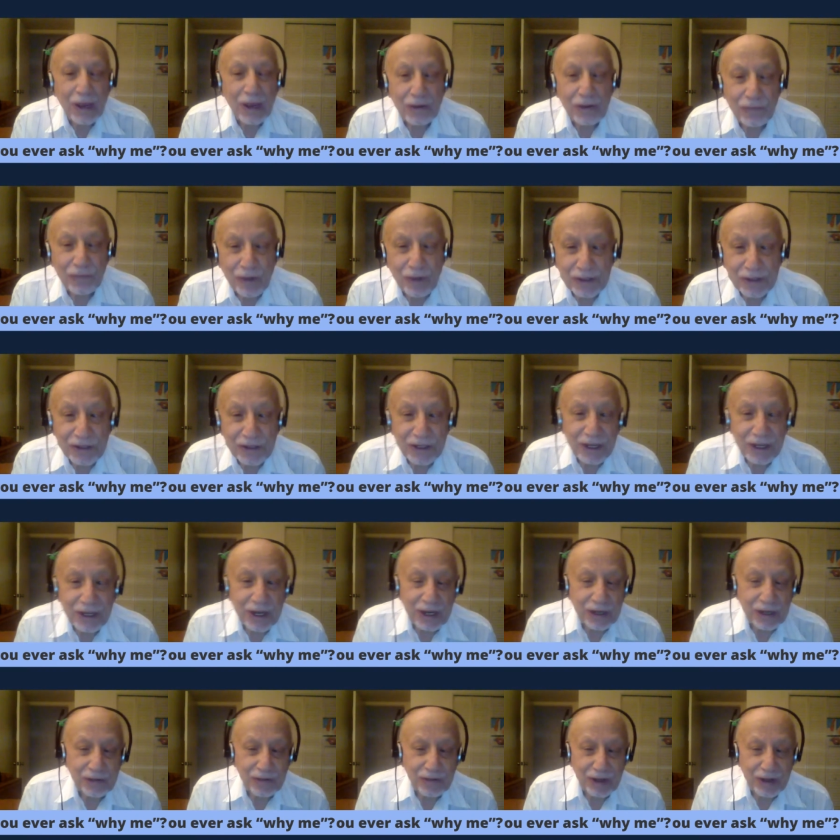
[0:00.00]
one
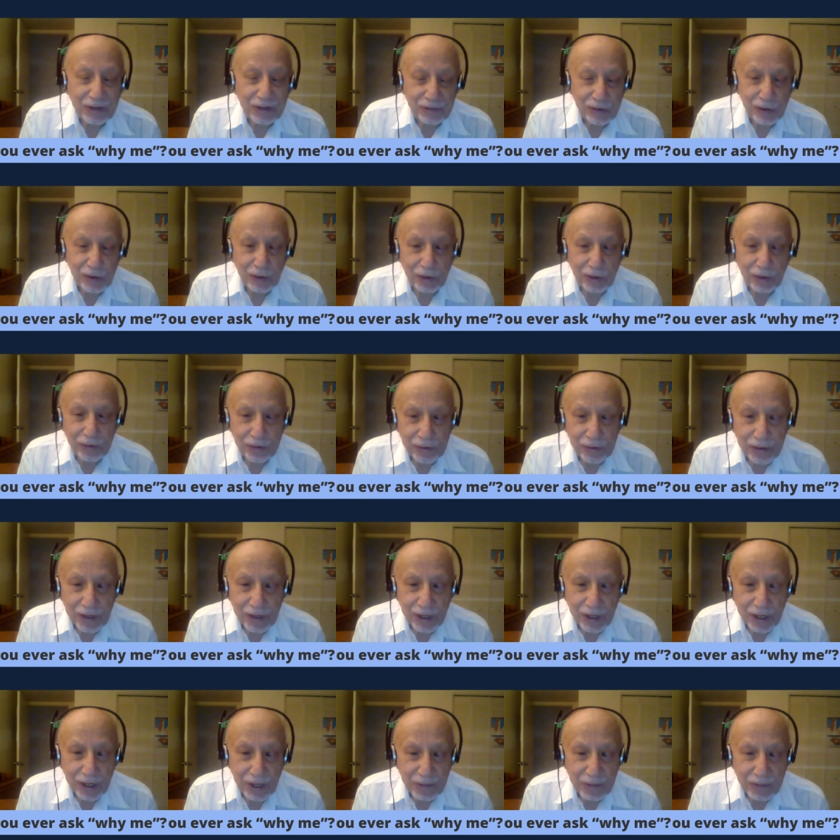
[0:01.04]
thing when you're
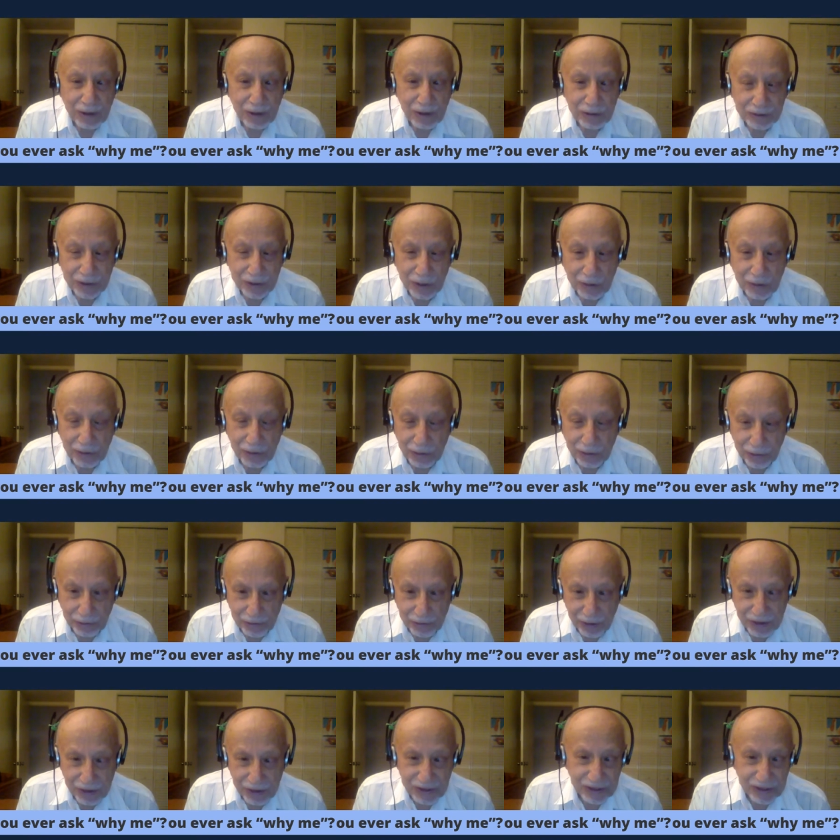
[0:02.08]
learning about the
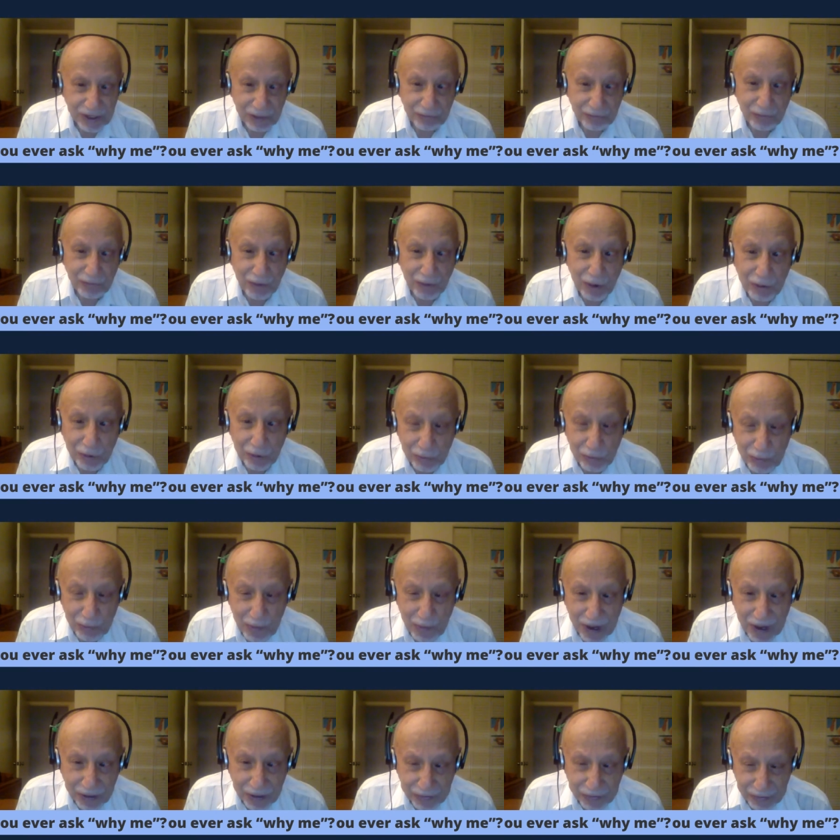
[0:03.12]
Holocaust, and one of
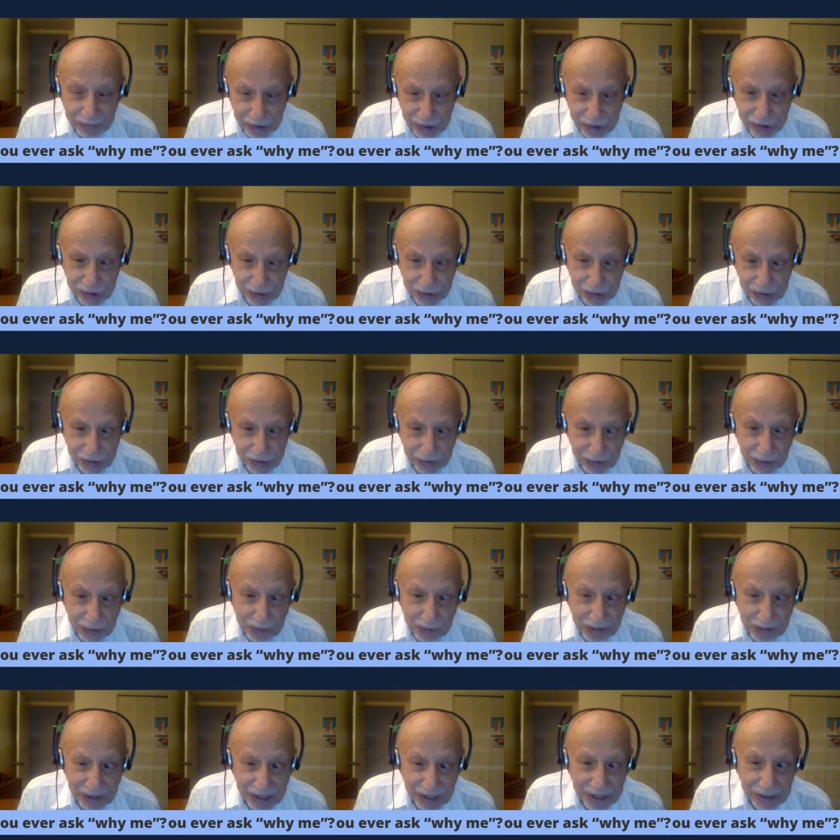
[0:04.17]
my questions will
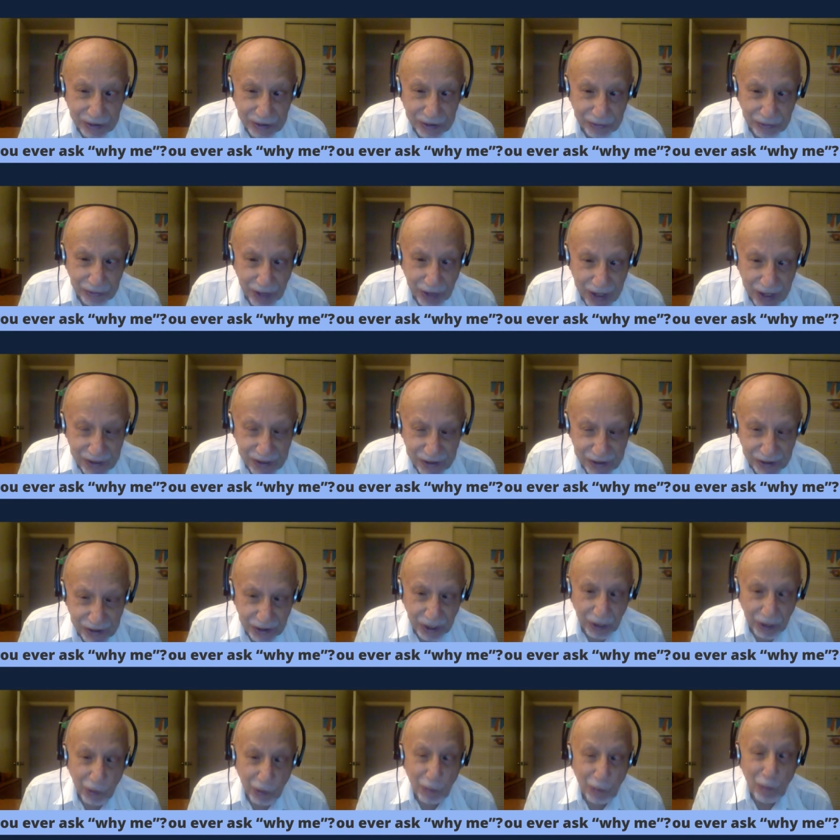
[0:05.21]
be later
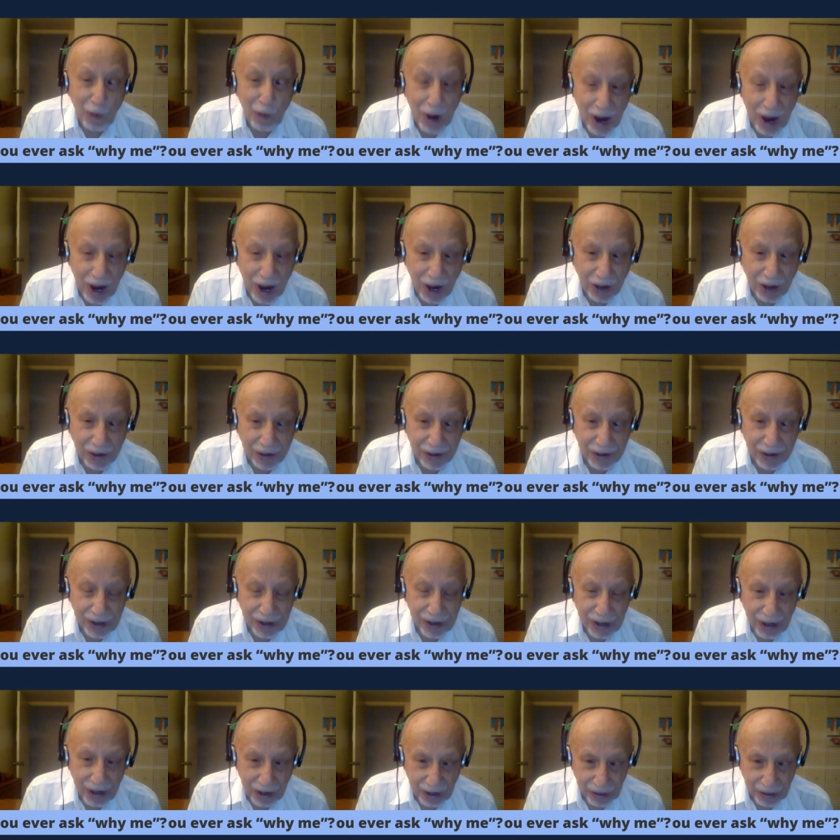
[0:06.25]
asking, why
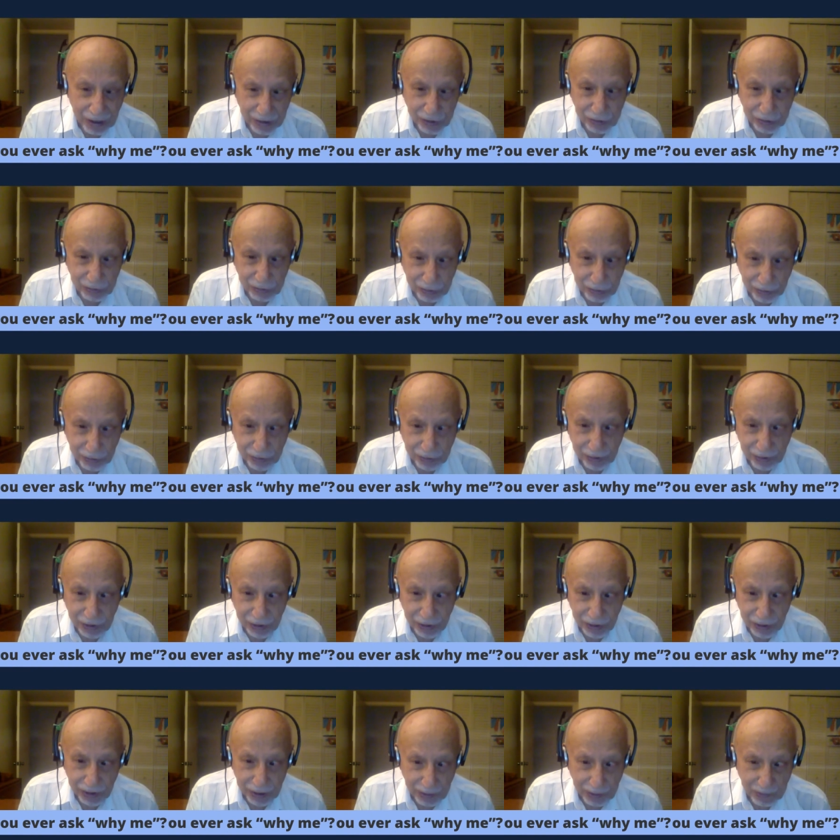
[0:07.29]
are you
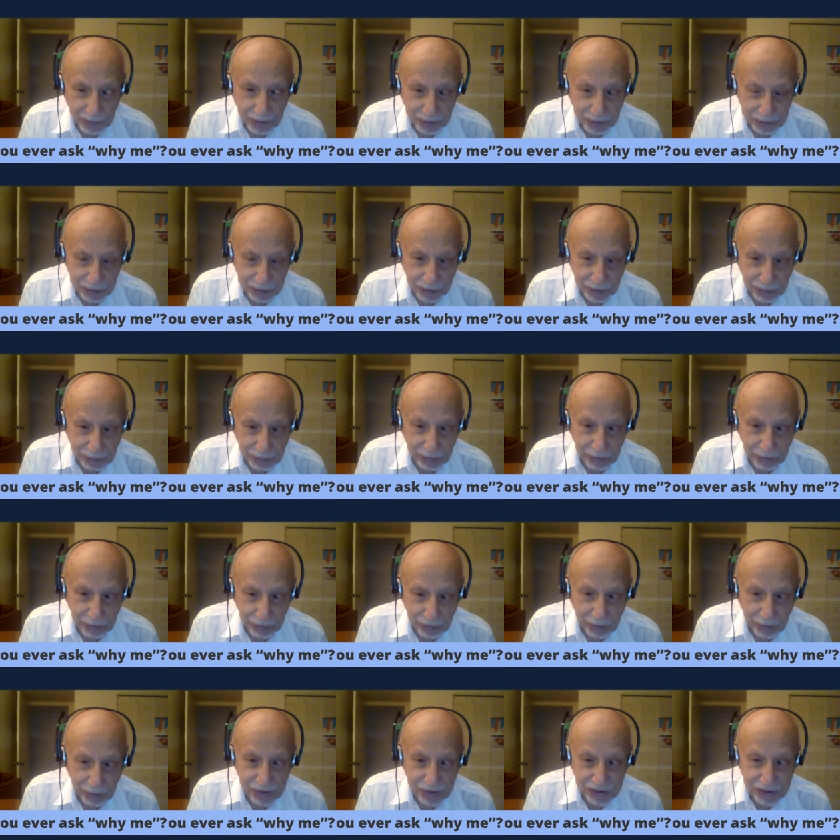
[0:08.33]
learning about the
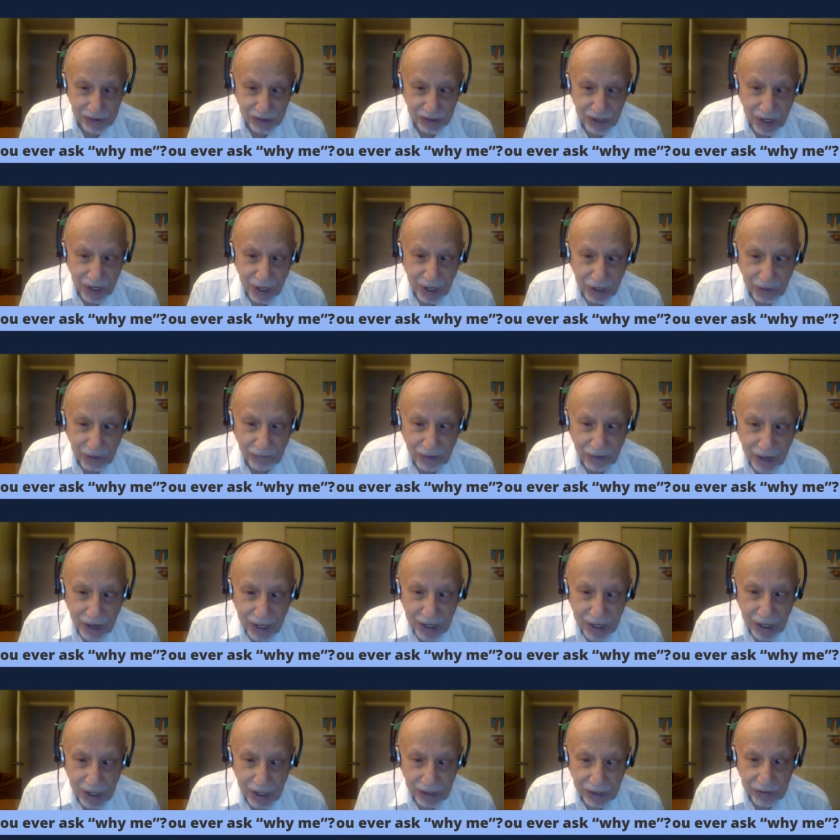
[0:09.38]
Holocaust?
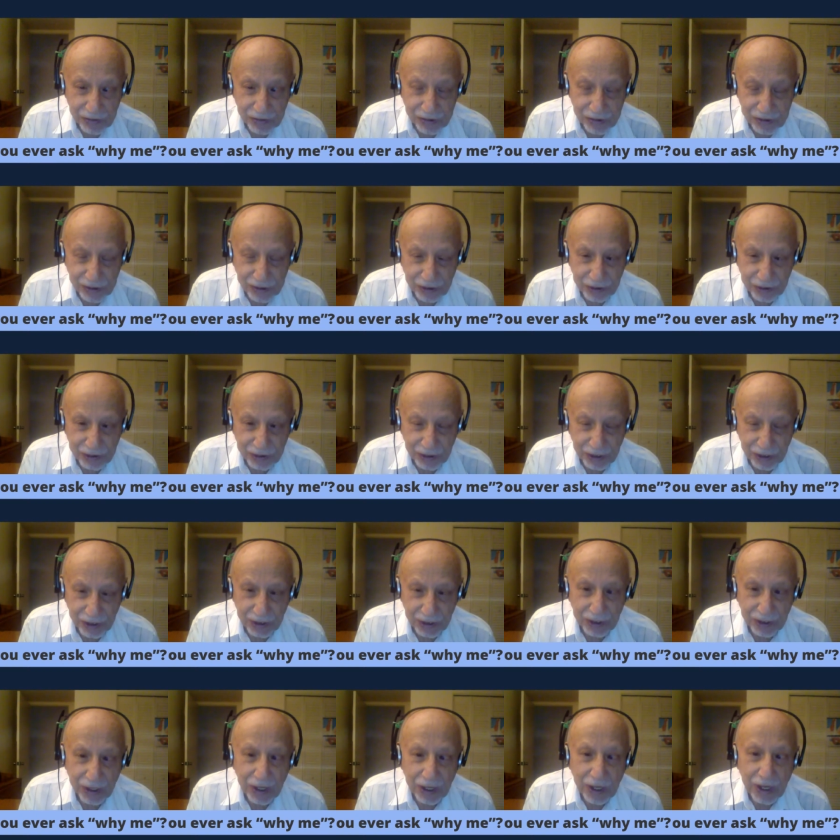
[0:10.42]
Why are you
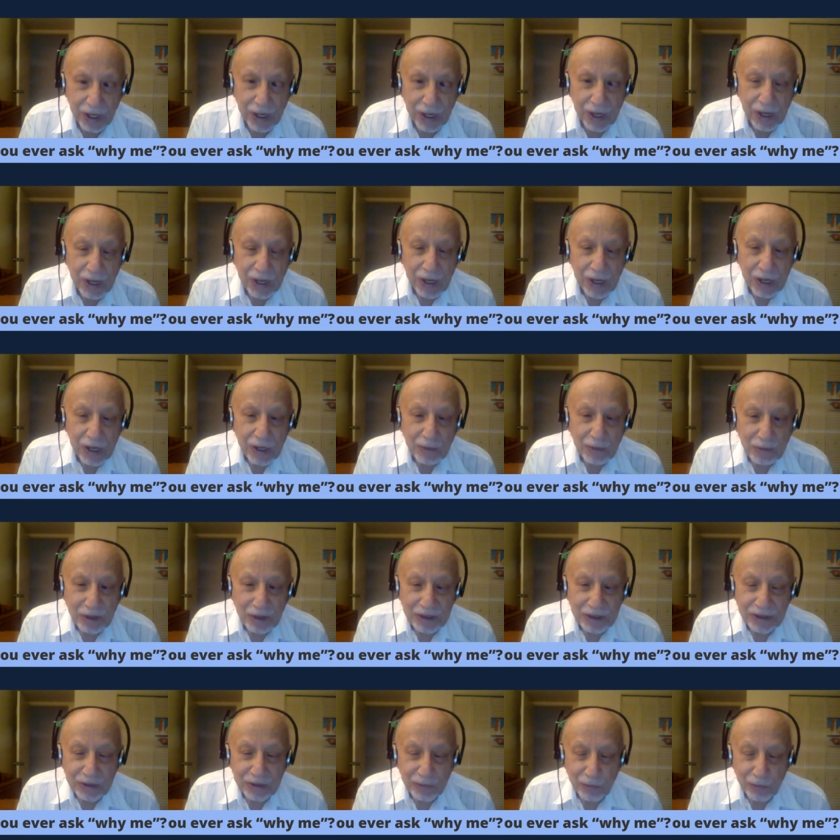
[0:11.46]
studying?
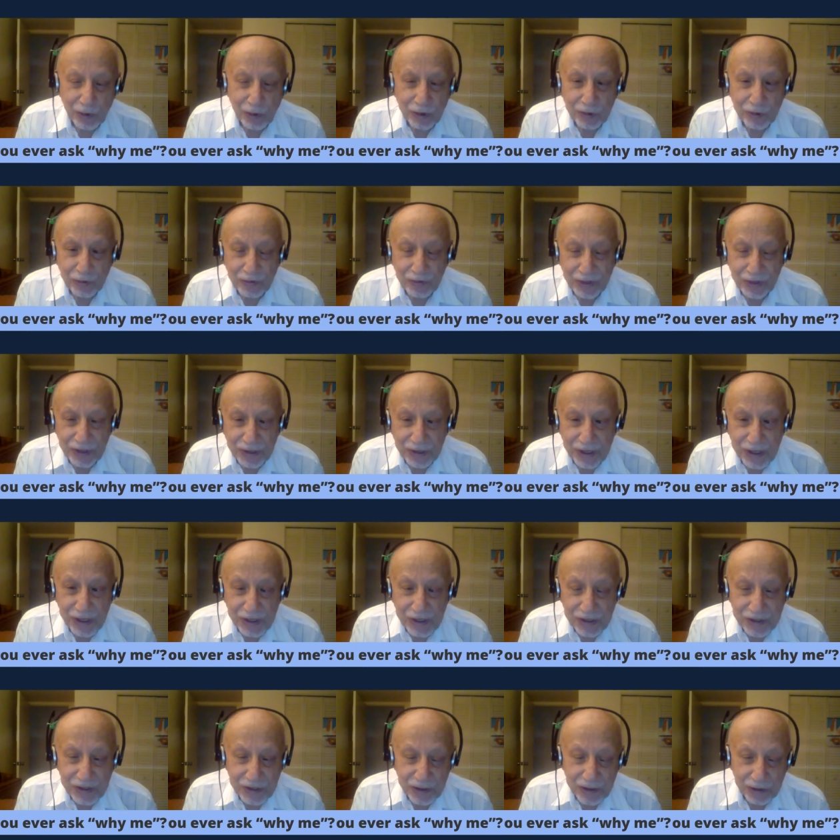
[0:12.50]
But one of the
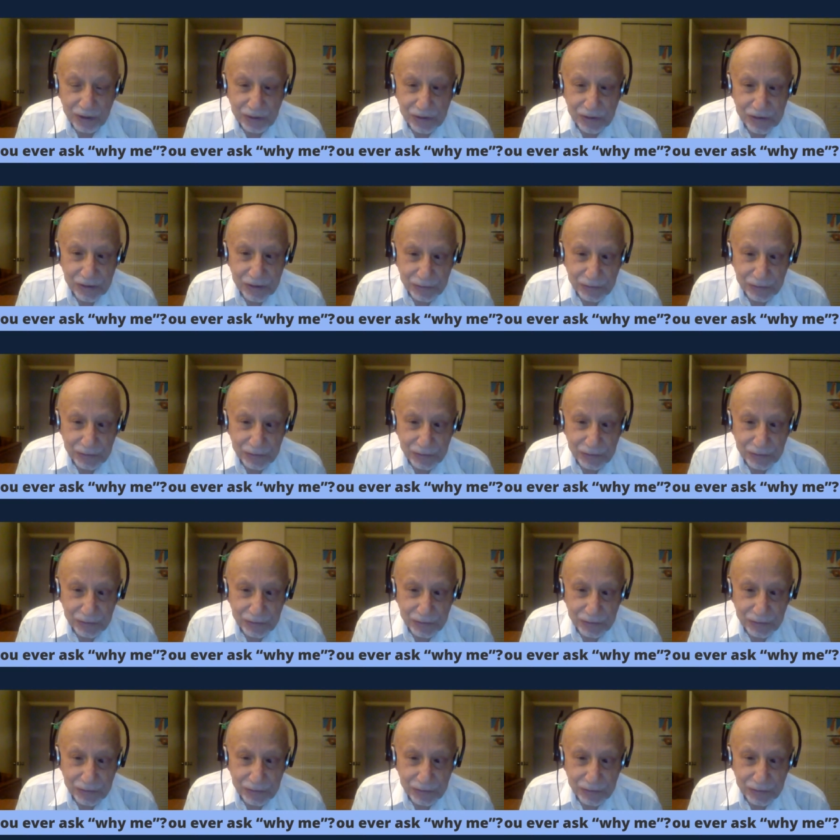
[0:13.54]
reasons